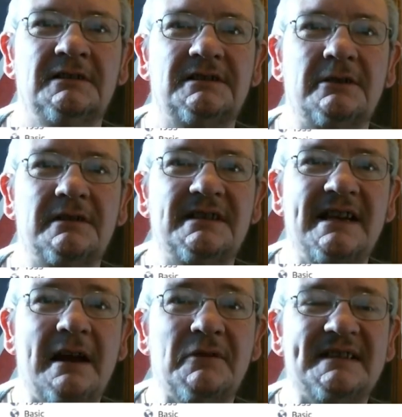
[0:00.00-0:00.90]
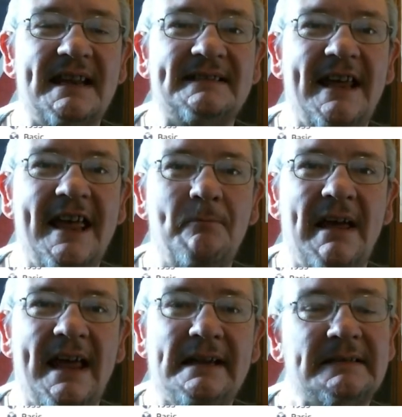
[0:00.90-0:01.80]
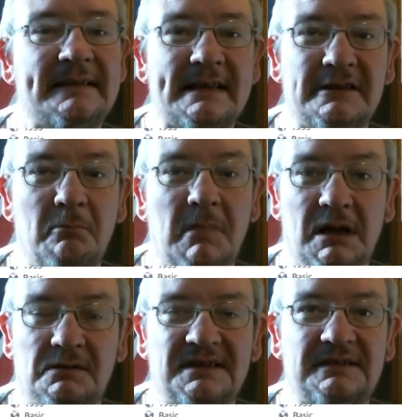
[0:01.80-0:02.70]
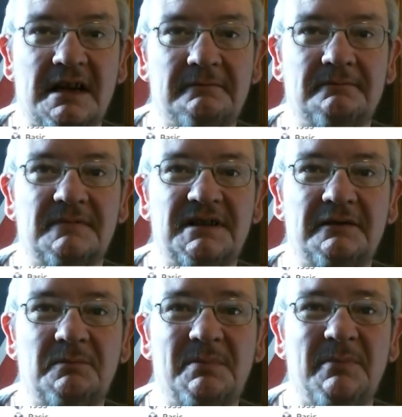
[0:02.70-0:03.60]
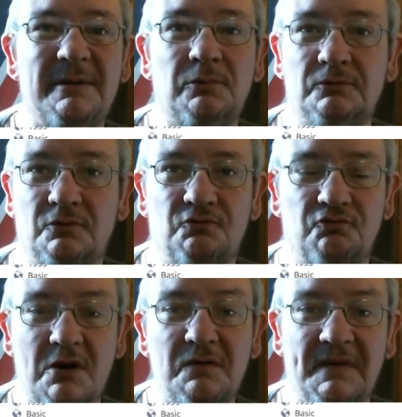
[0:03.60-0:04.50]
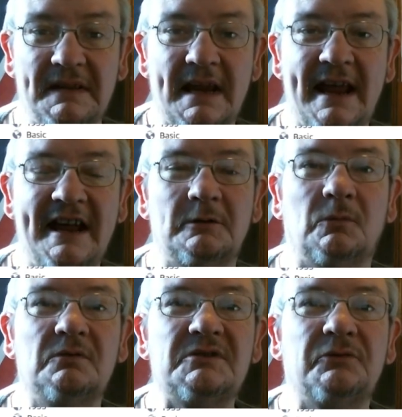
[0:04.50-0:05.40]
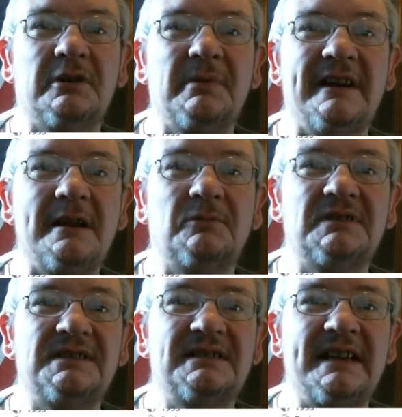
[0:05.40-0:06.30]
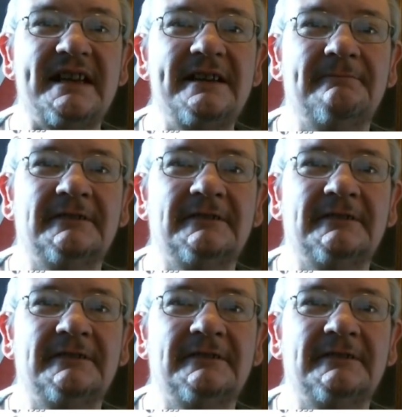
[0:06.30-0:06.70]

So see how it says MS? That's a milestone. So the people droving their animals would have been able to see